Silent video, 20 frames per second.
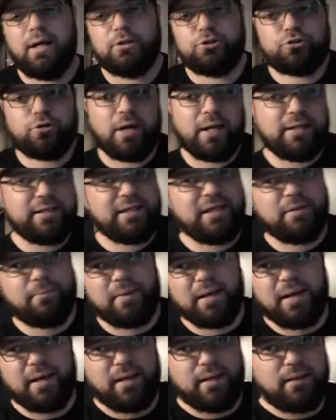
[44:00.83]
trying to get
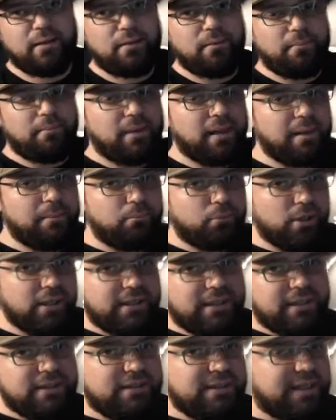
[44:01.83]
my
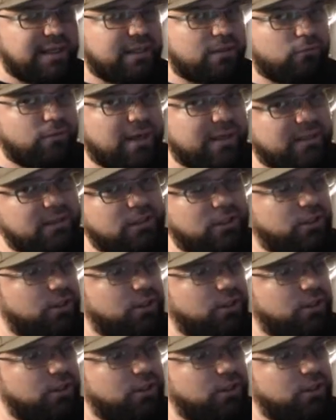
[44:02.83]
breaking deck ready to